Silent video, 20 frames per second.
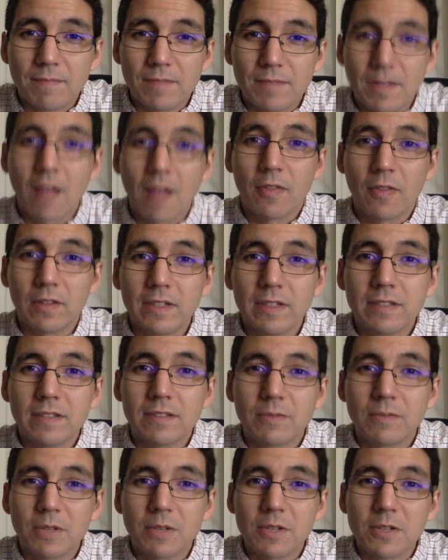not the
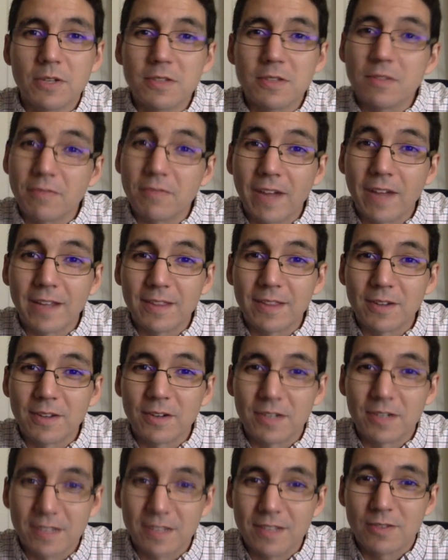least of which is the fact that
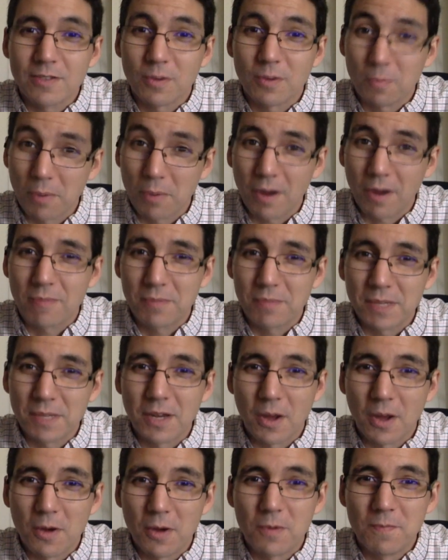our kids are
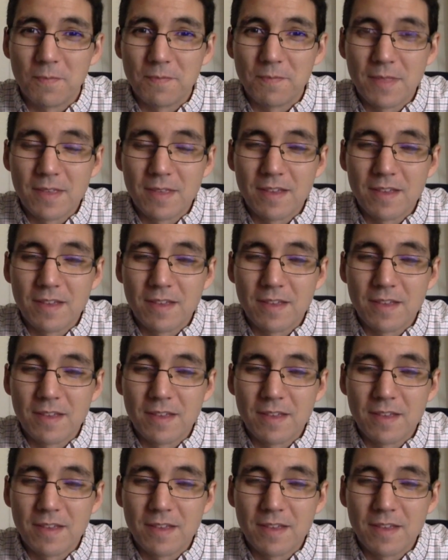probably at home.